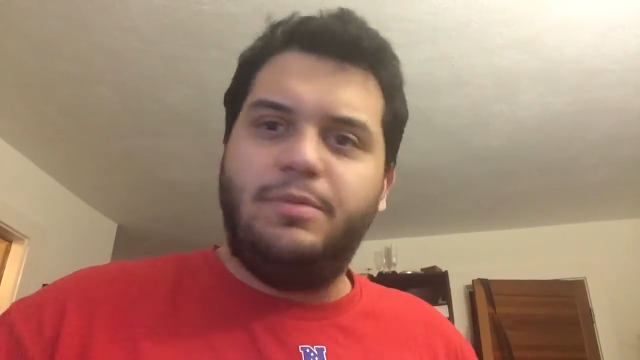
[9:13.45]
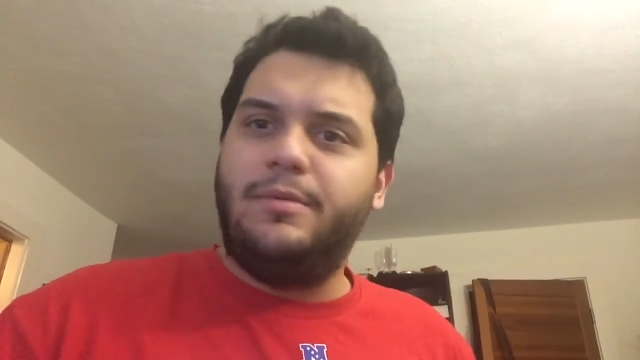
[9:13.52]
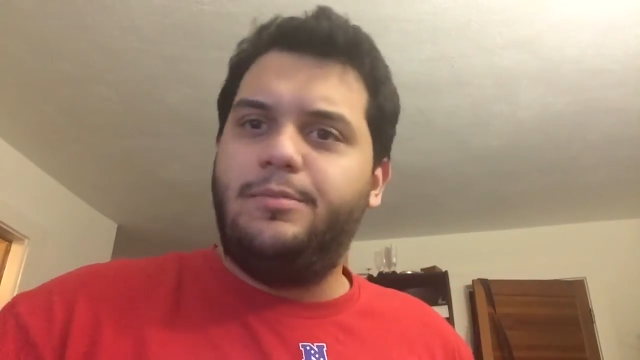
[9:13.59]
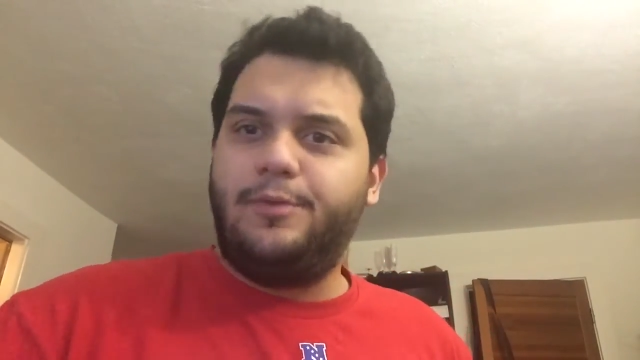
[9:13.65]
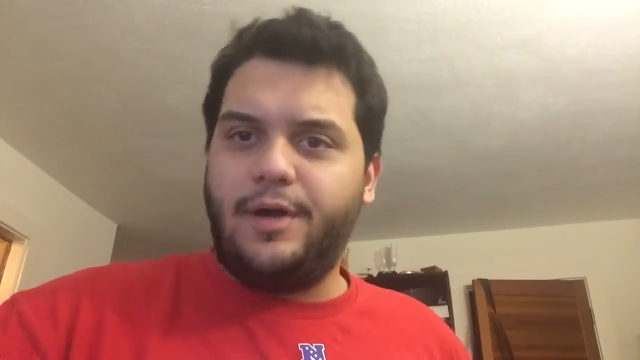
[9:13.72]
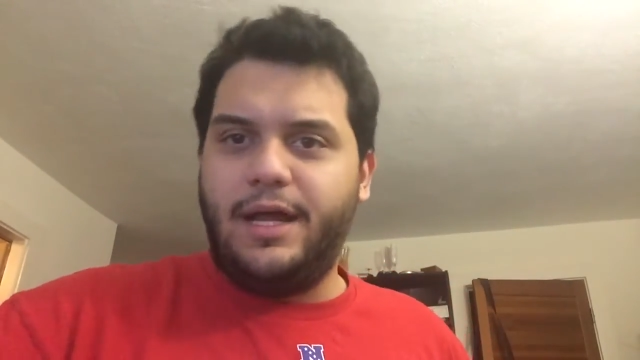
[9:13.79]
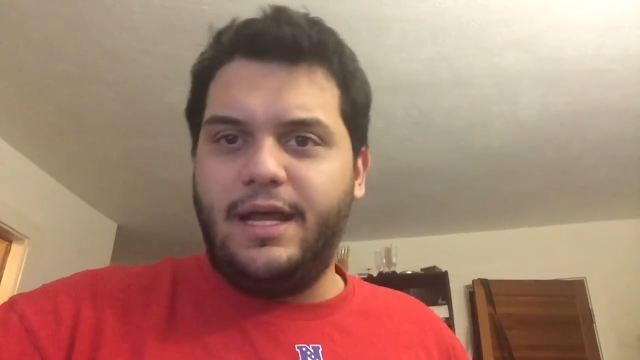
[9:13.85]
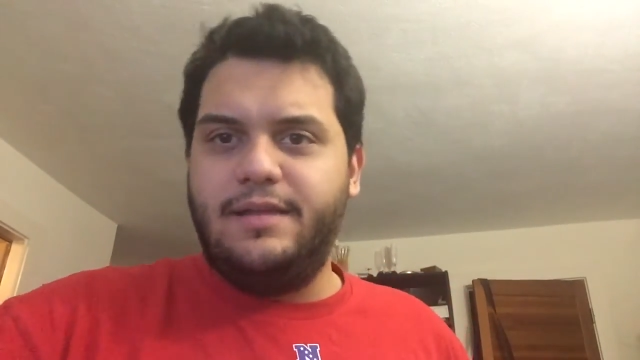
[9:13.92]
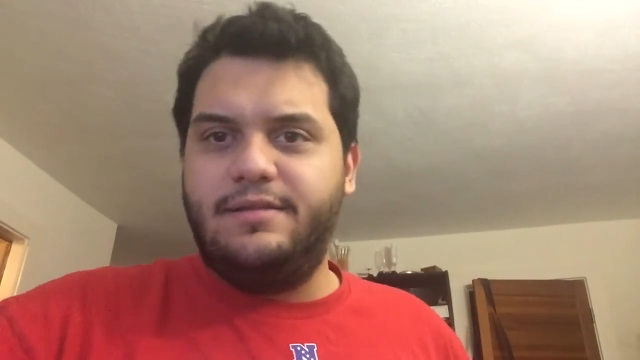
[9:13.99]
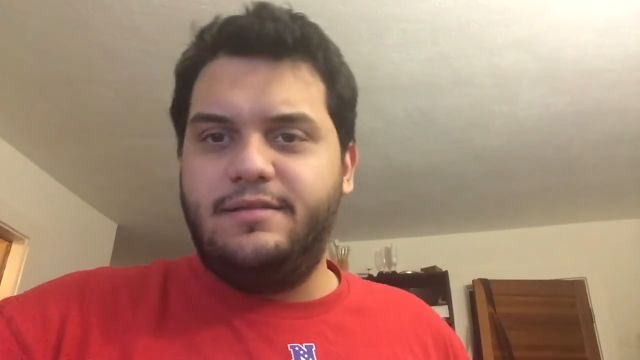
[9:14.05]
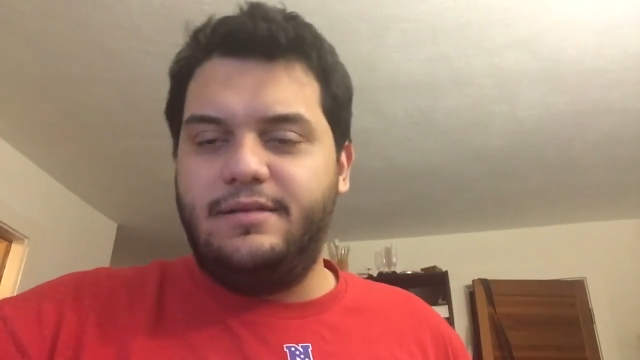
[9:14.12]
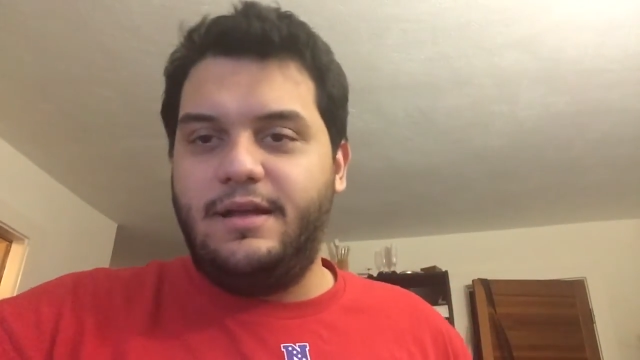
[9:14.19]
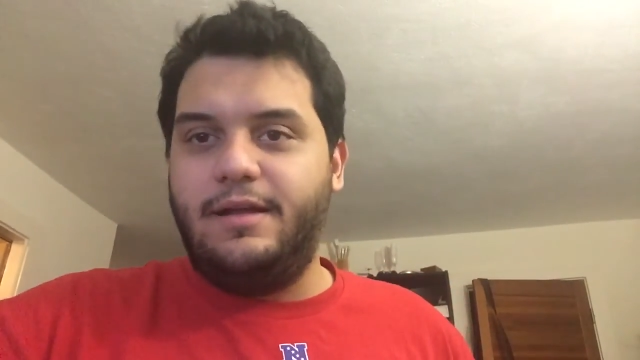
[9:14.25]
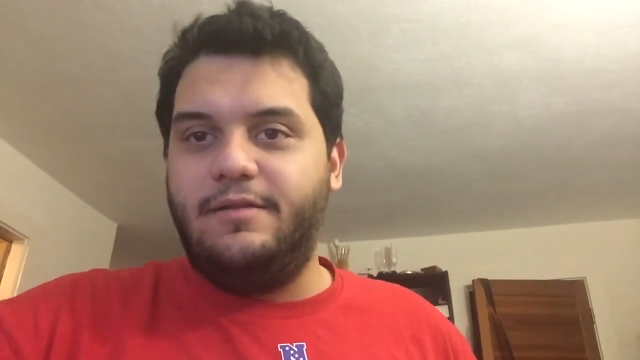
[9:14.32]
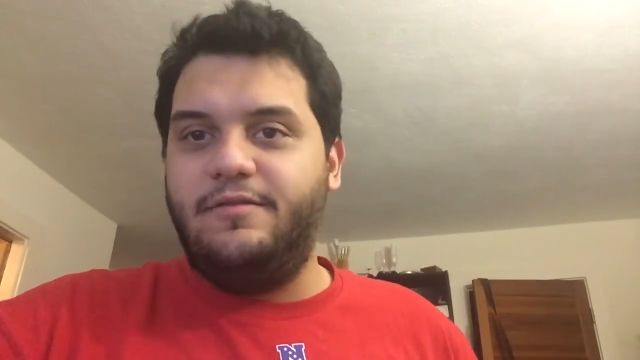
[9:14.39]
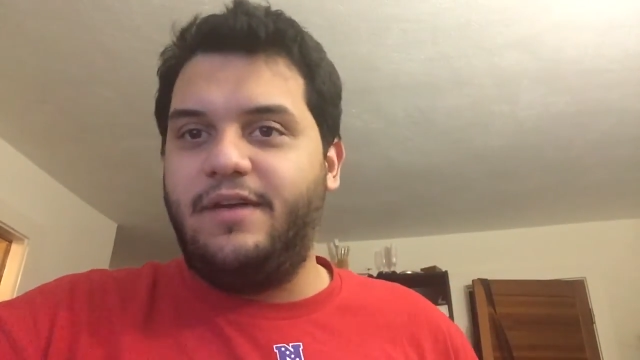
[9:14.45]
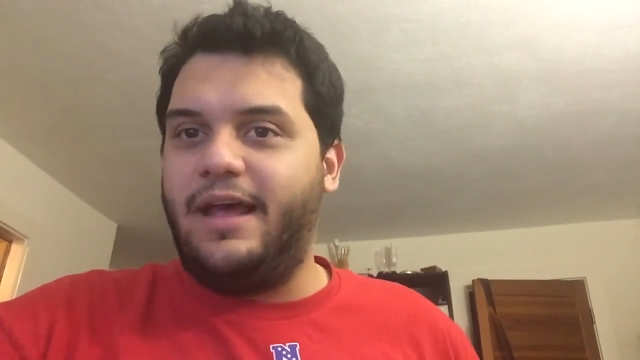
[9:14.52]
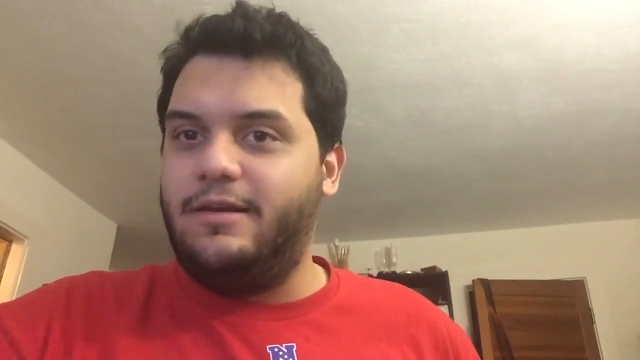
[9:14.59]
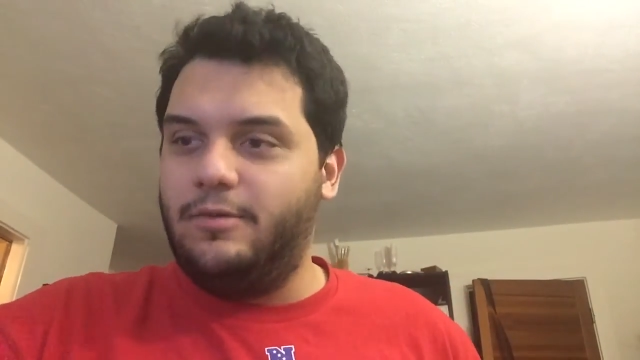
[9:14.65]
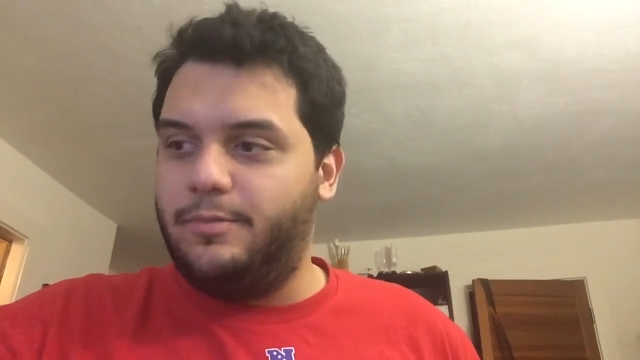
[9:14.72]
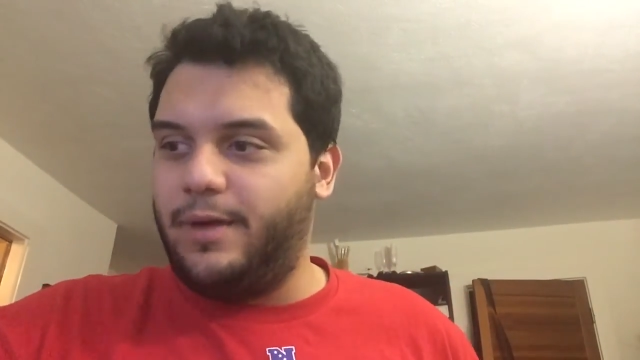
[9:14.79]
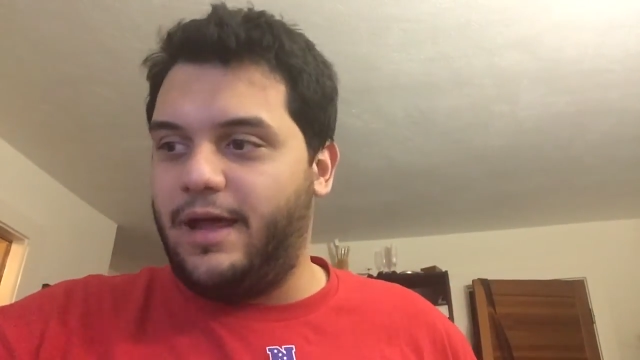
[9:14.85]
brands and
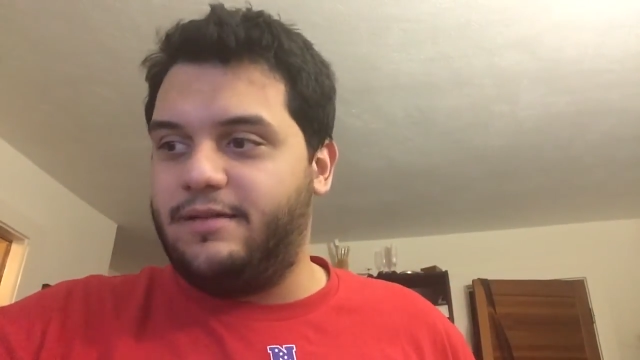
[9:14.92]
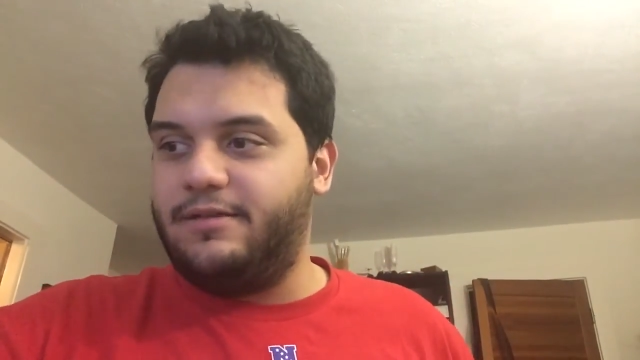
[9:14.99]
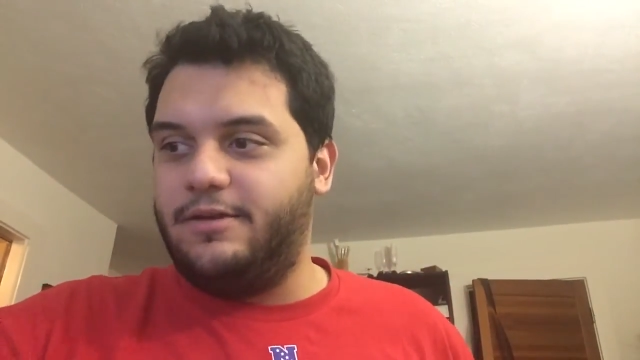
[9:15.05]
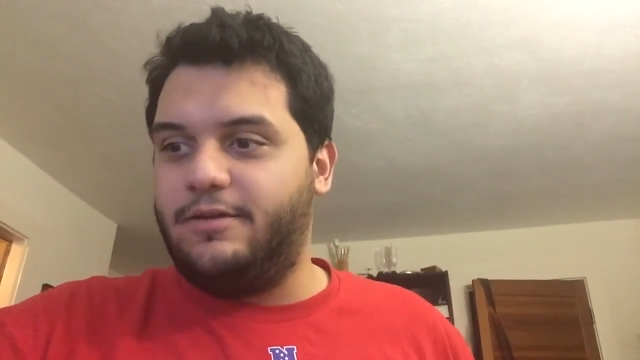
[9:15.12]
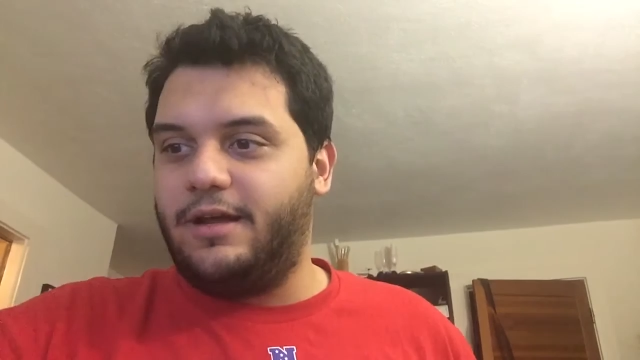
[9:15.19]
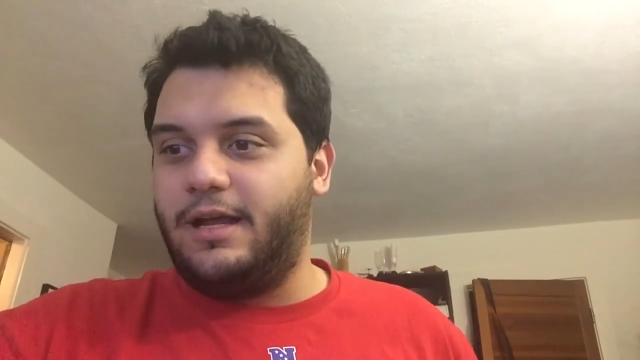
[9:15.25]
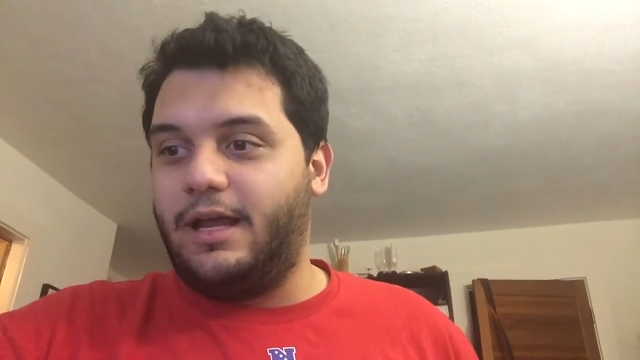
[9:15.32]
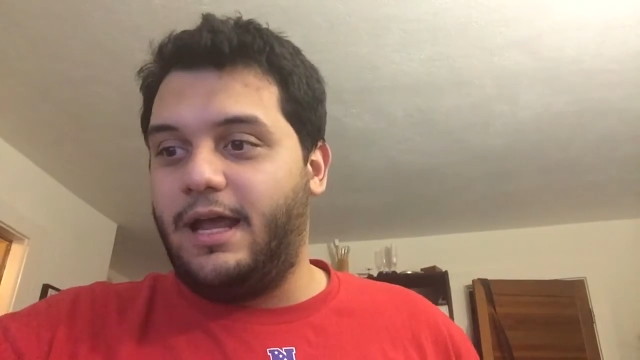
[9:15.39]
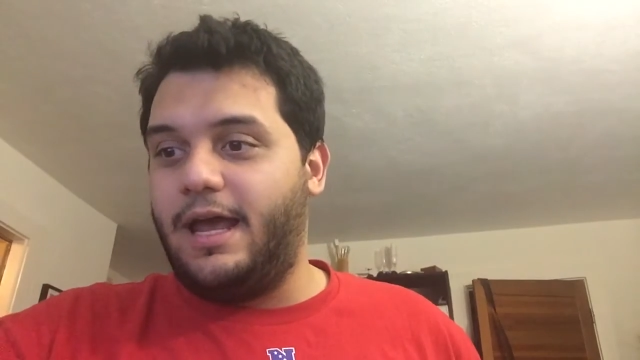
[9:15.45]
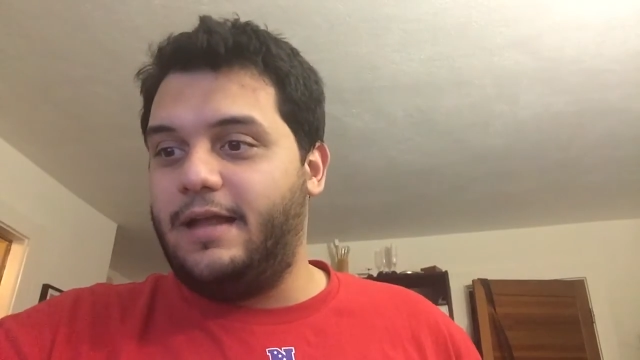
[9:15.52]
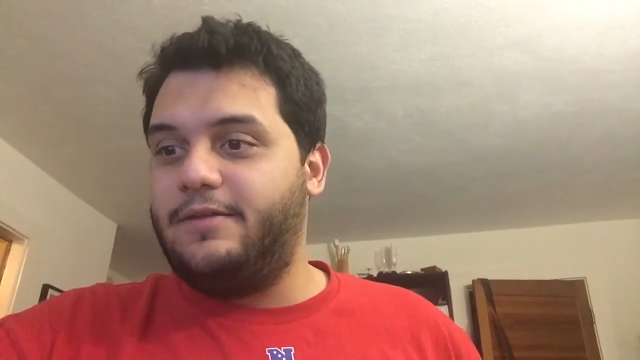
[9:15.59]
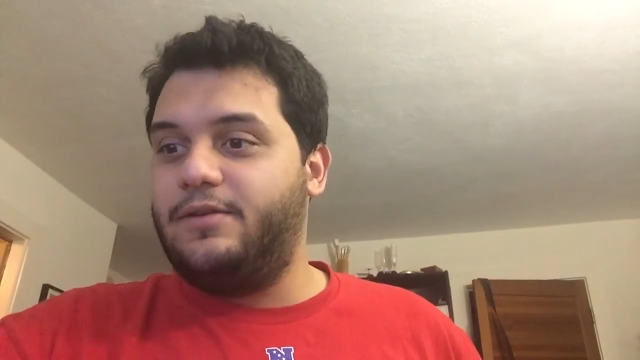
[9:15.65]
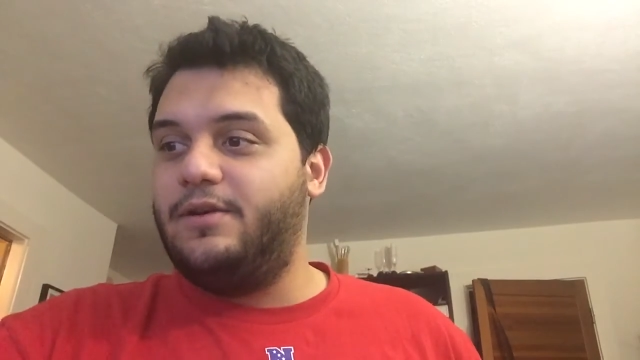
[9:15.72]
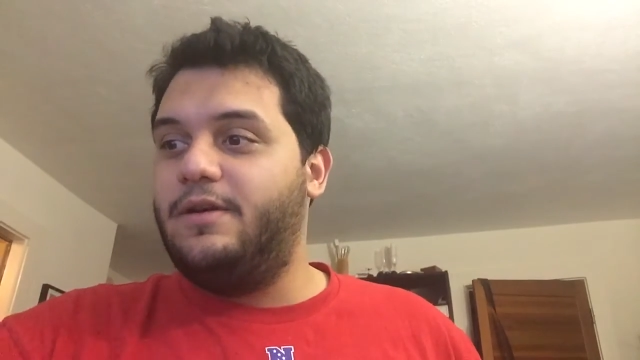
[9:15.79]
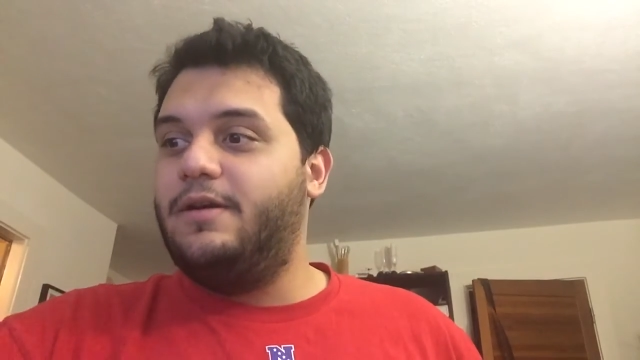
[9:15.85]
value packs that you can get.